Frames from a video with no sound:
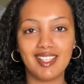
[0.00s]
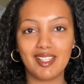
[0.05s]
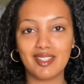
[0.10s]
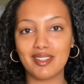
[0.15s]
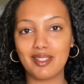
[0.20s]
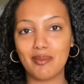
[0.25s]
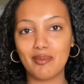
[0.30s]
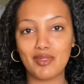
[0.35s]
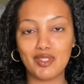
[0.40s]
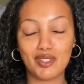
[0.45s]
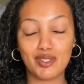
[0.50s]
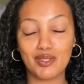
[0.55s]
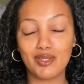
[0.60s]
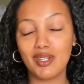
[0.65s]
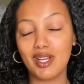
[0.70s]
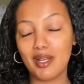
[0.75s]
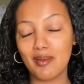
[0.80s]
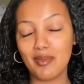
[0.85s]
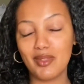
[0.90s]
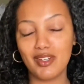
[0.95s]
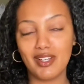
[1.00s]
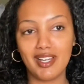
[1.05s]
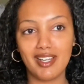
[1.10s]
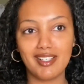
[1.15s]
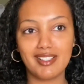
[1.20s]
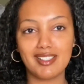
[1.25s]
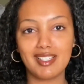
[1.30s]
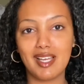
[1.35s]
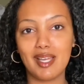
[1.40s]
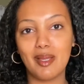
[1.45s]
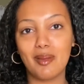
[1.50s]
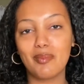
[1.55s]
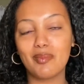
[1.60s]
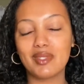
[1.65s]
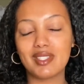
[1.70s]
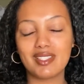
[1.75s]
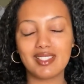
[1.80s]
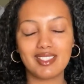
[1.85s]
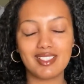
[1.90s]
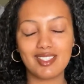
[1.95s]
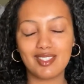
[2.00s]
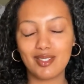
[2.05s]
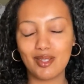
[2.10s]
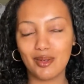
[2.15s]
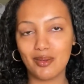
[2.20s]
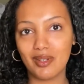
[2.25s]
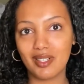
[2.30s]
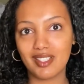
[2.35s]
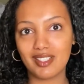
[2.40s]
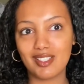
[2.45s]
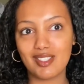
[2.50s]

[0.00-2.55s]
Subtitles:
them describe their hair types and so on.